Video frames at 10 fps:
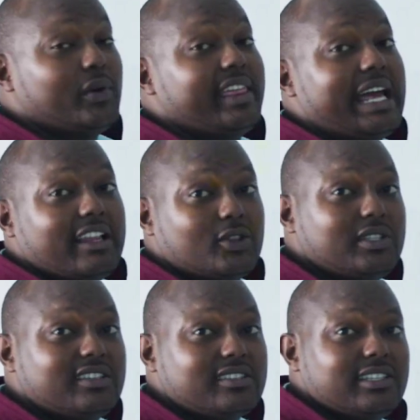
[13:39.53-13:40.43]
with the other
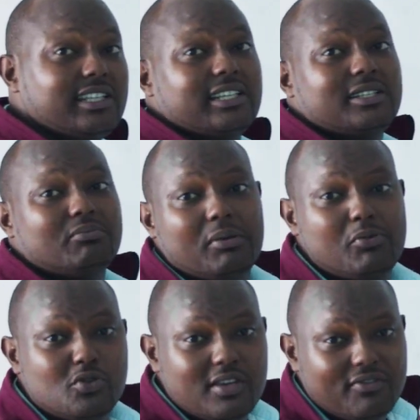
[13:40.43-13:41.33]
20. Maybe
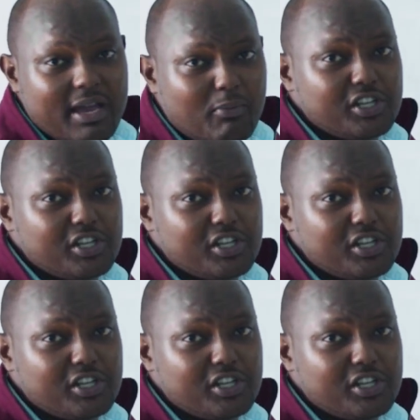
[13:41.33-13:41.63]
you give them